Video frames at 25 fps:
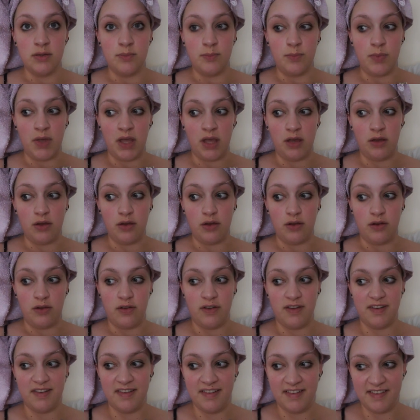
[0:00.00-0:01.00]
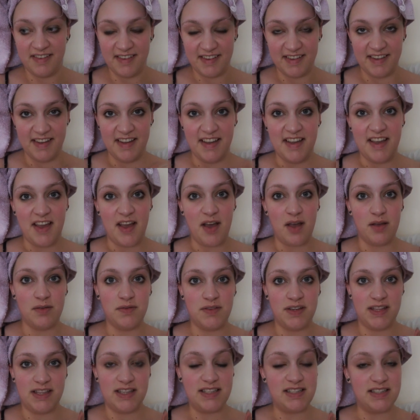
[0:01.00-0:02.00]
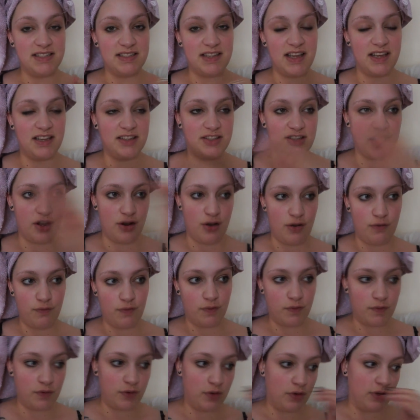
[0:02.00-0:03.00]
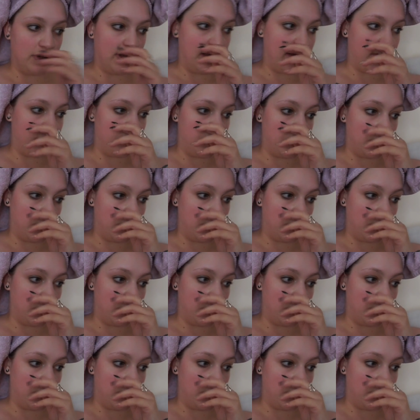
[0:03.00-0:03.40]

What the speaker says: being good. Hopefully this is like turnover of a new leaf,